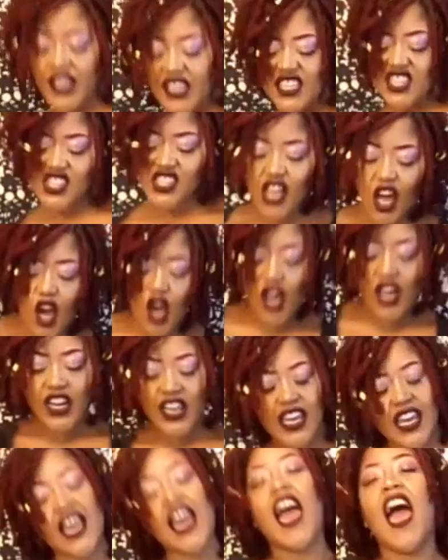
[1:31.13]

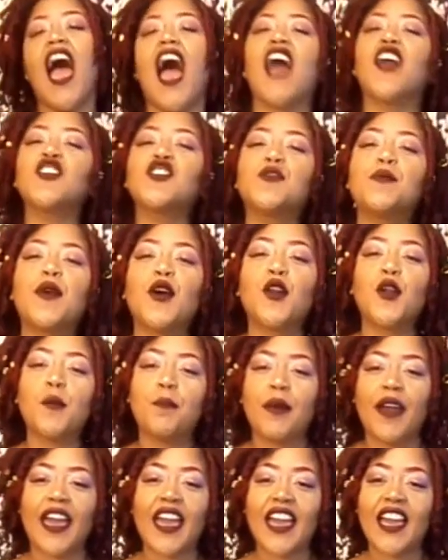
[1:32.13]
started. I used to be on a
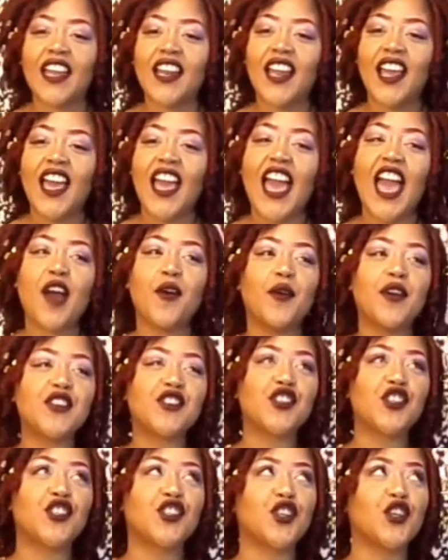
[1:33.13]
band and we used
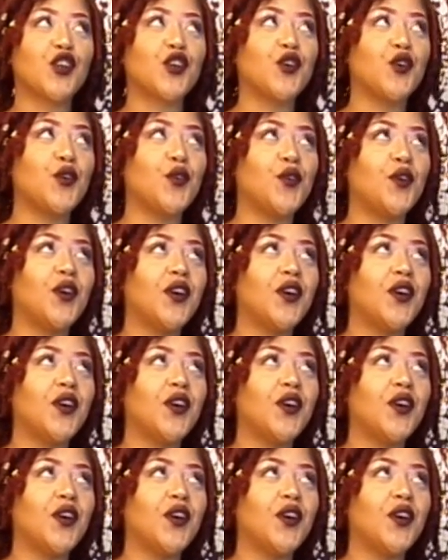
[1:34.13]
to do